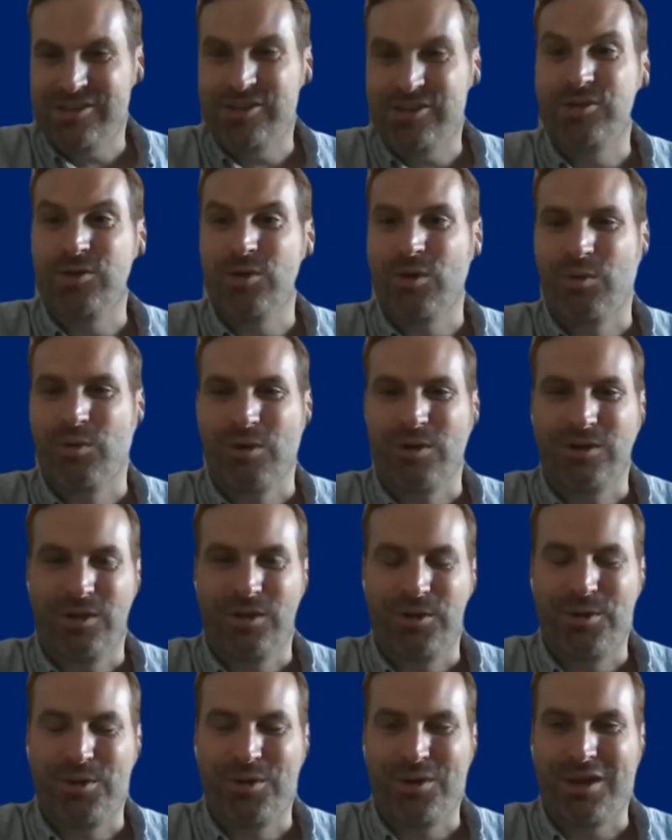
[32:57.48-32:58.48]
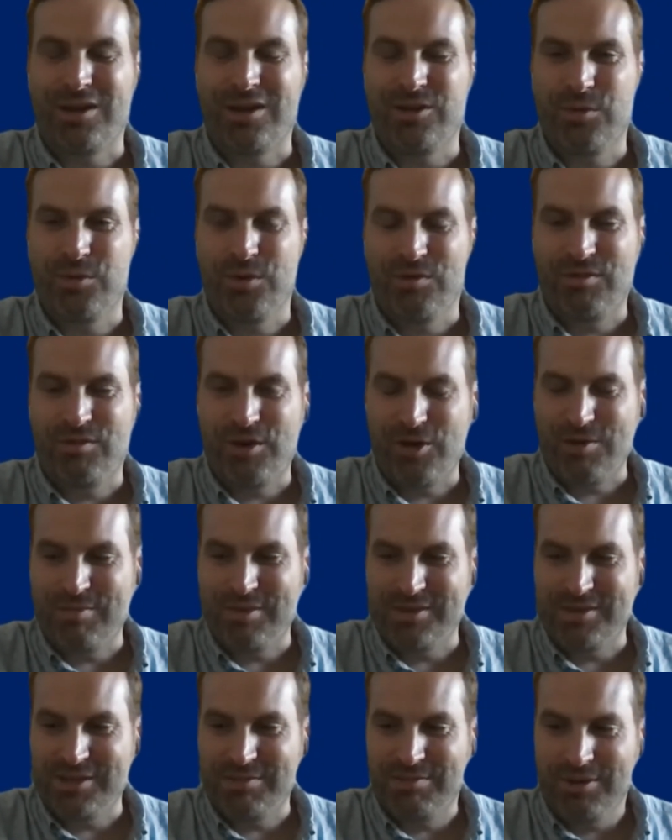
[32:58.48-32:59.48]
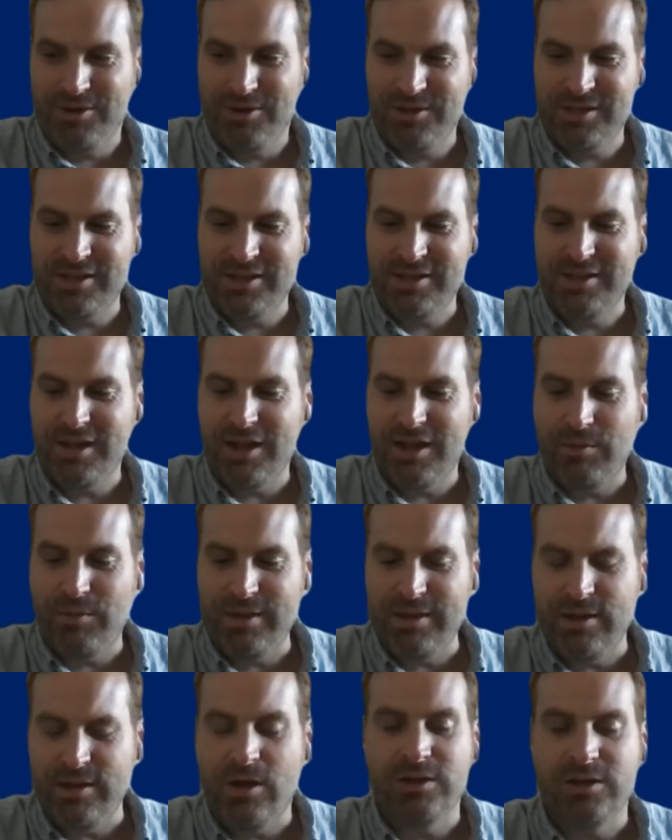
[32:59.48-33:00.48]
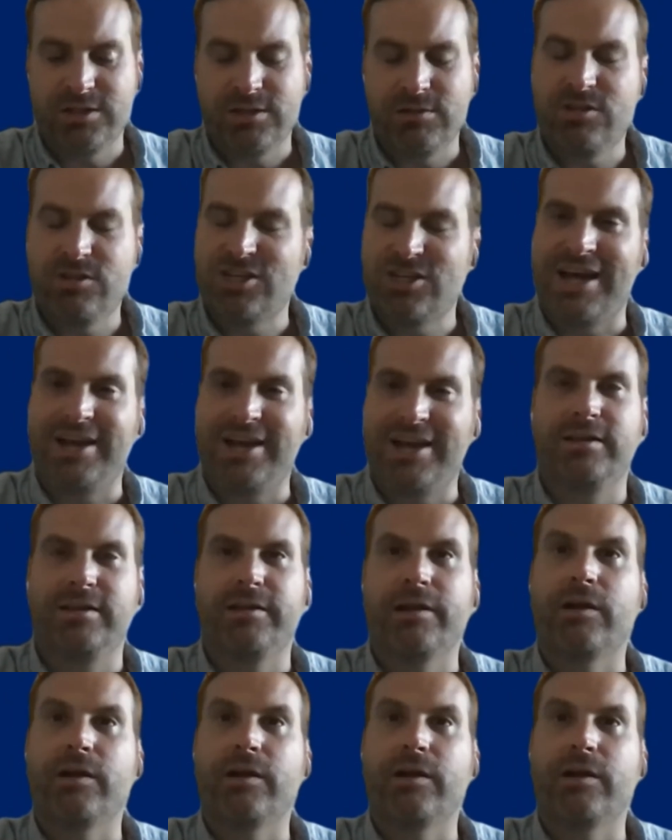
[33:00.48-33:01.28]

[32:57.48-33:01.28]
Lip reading: to your workload, and you are a very busy person. And we can also chat a